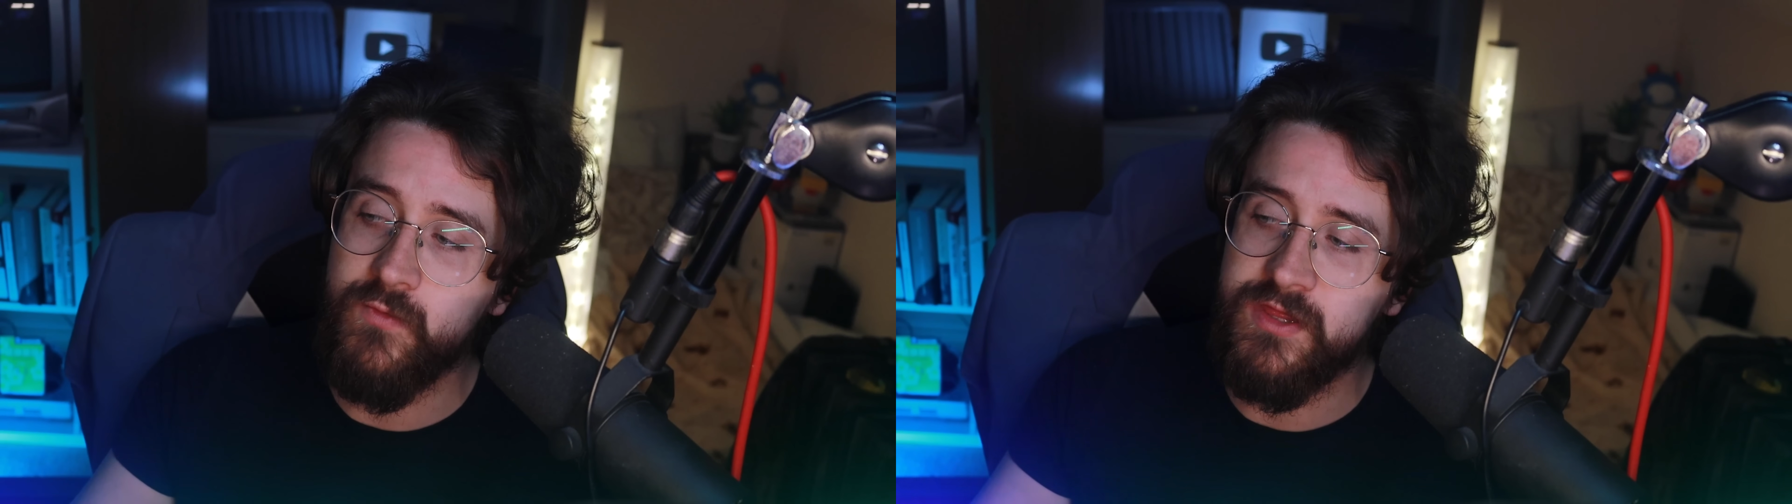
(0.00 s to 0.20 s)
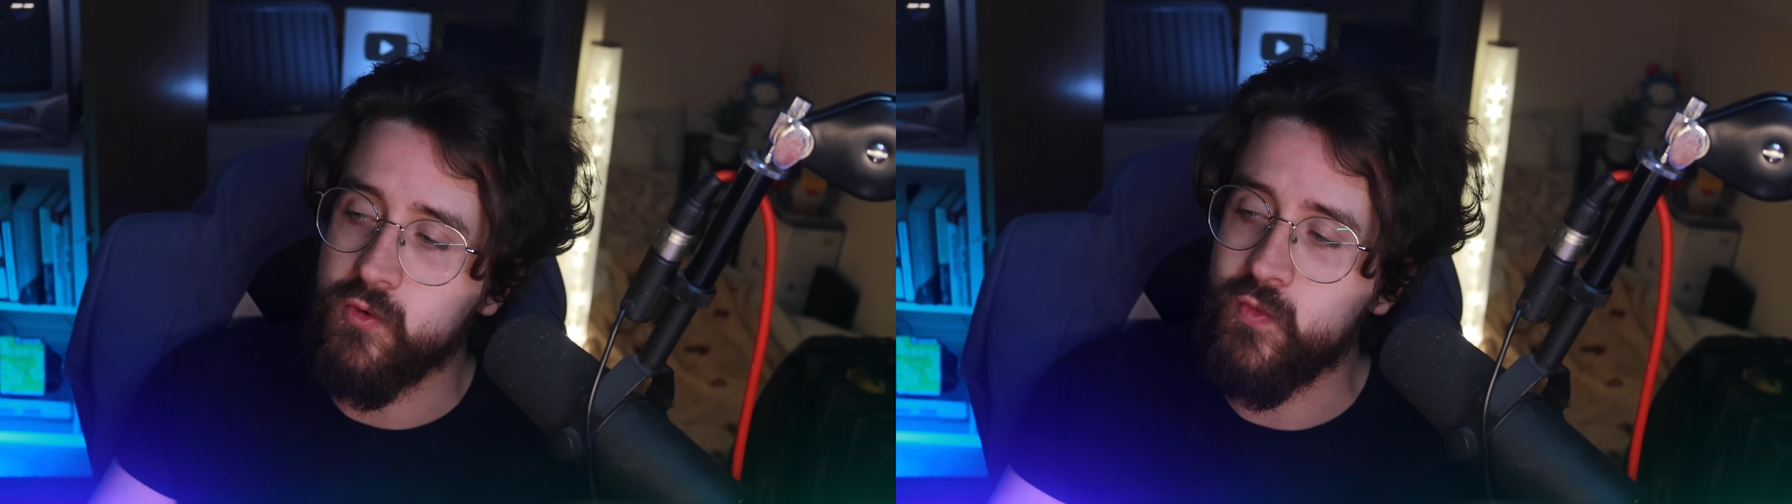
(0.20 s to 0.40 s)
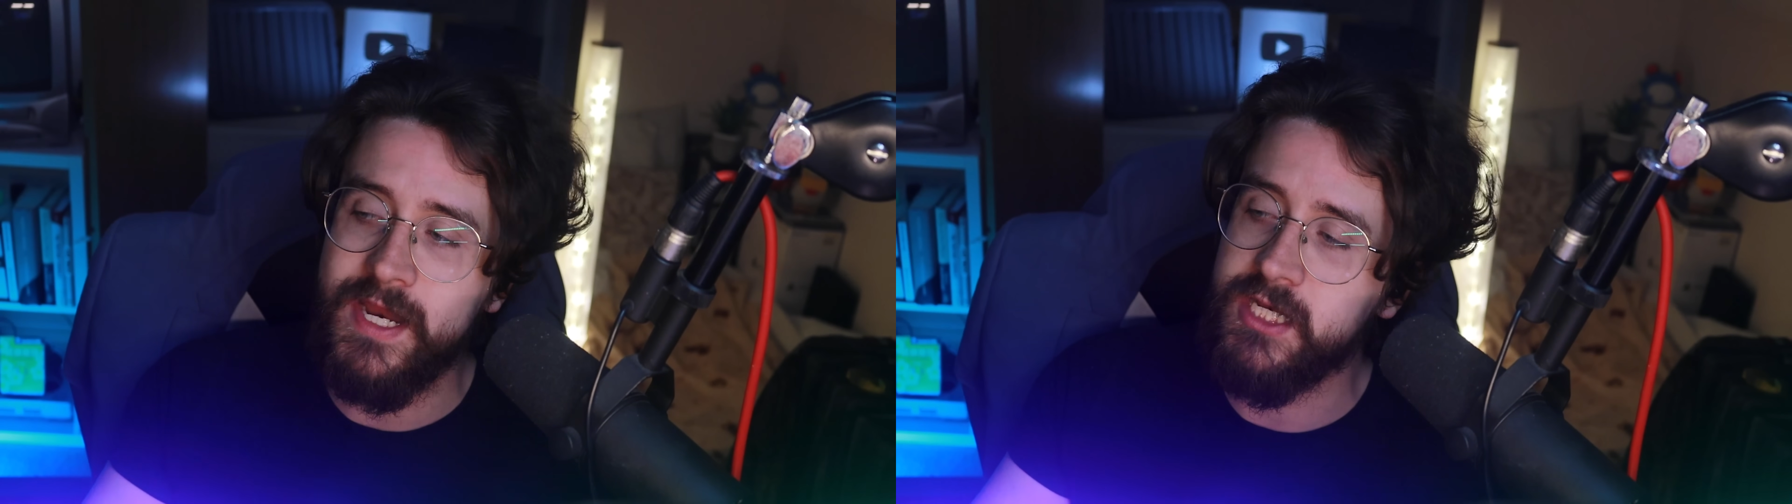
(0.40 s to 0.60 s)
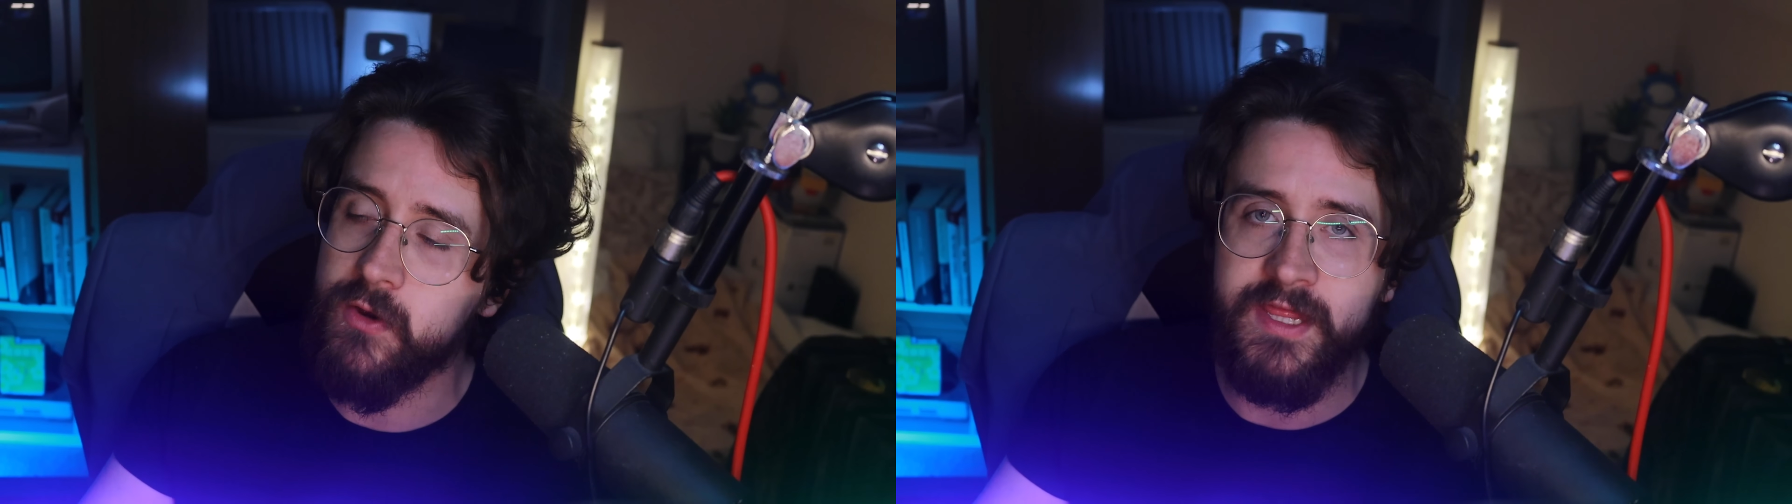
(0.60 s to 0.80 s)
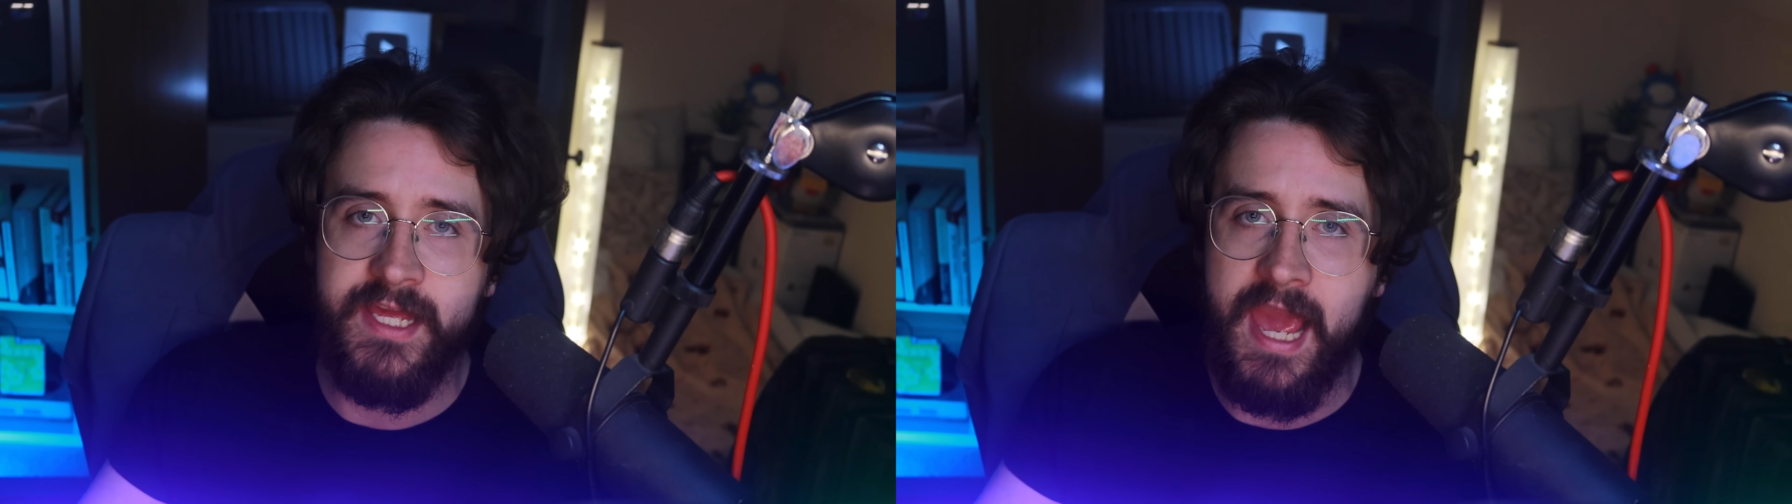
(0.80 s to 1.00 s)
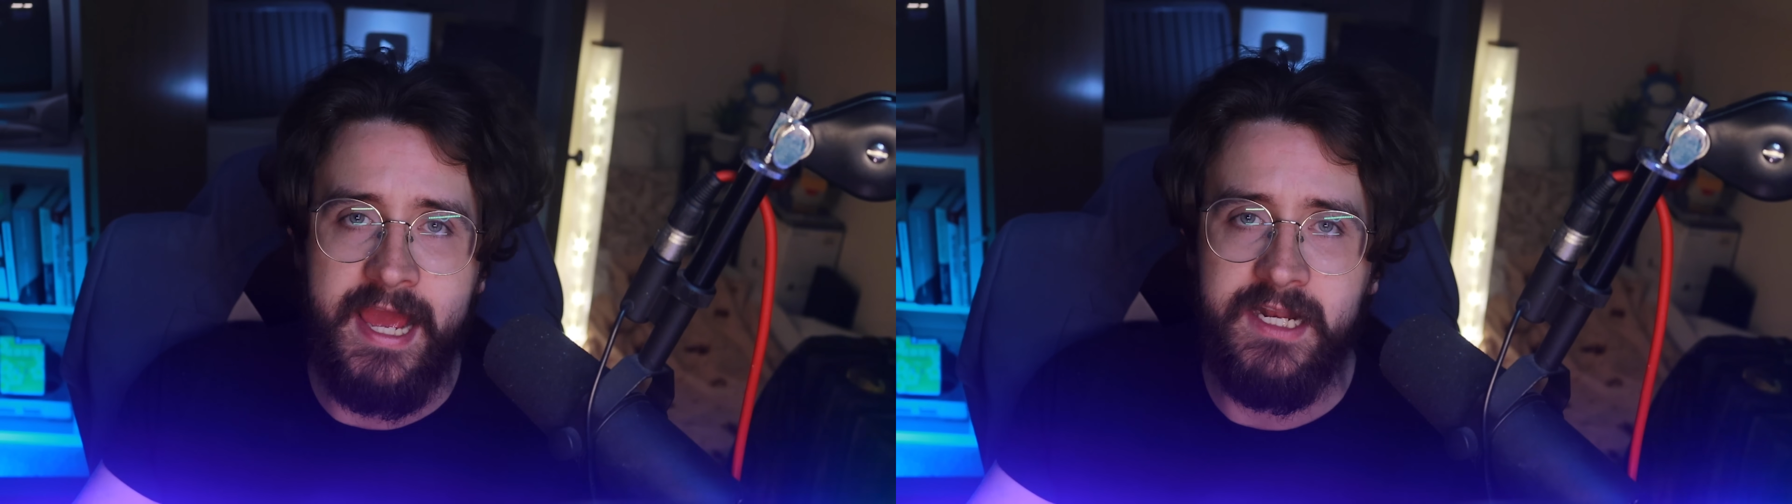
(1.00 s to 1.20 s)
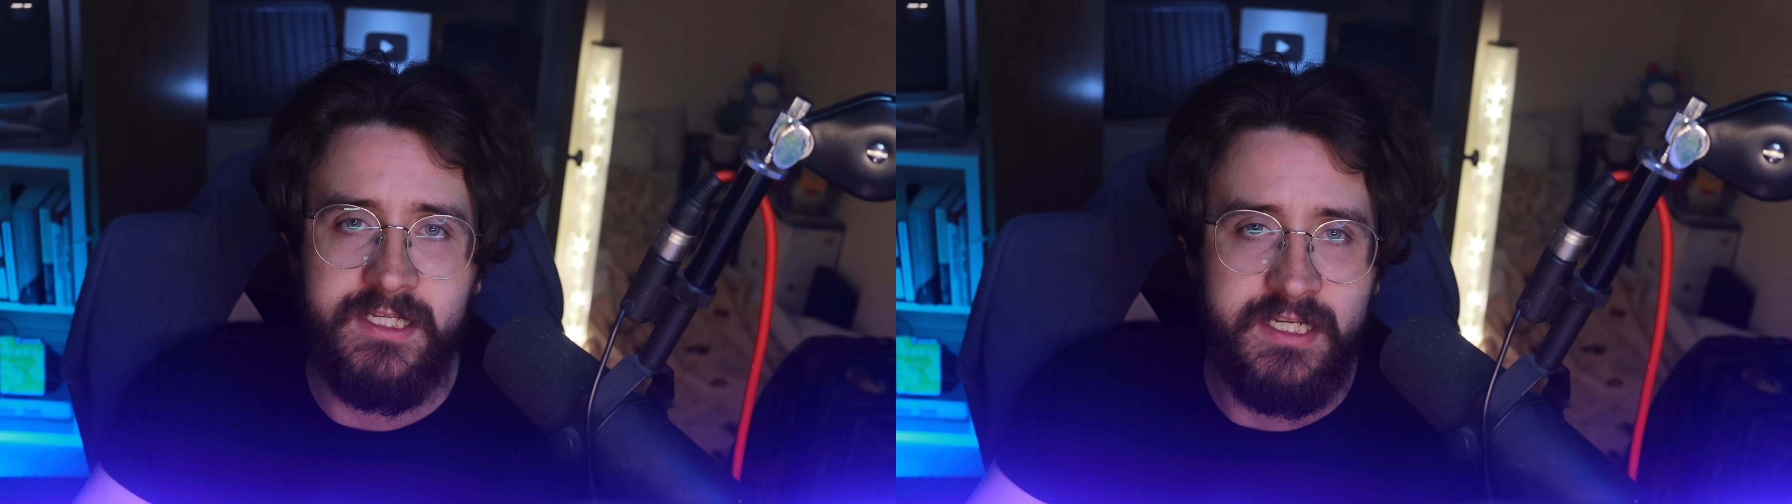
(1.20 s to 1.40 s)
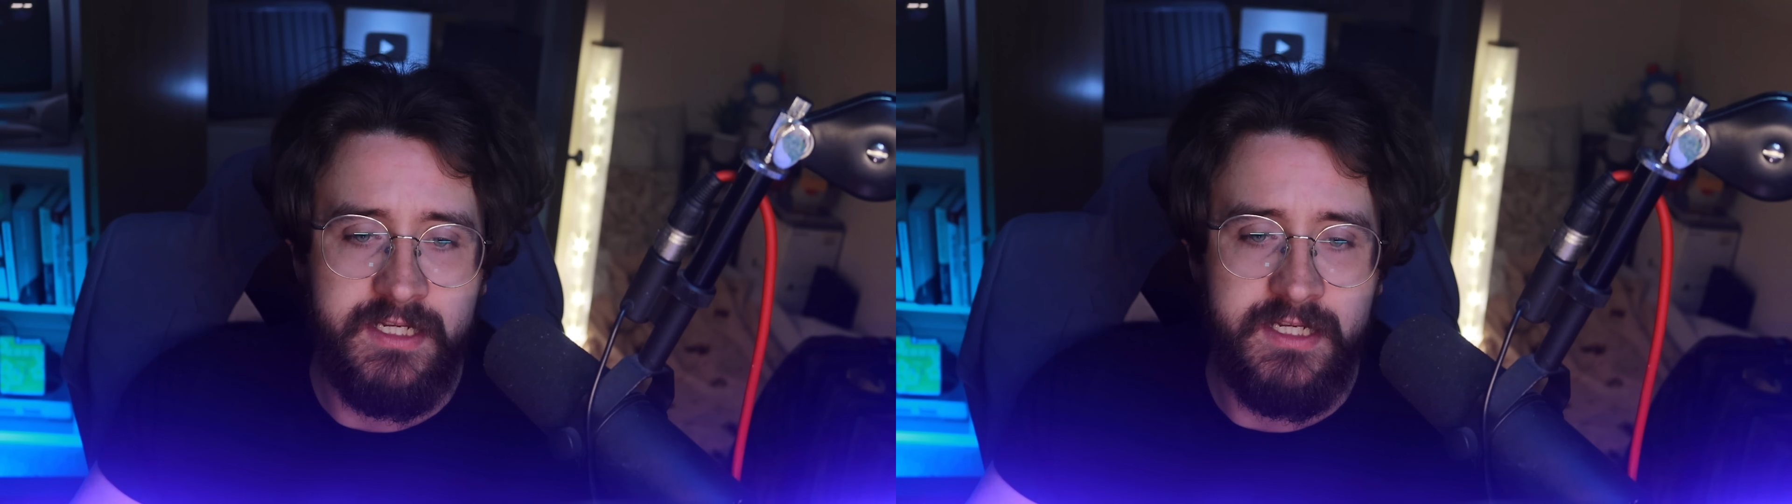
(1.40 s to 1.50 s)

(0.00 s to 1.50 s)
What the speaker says: with the window at the end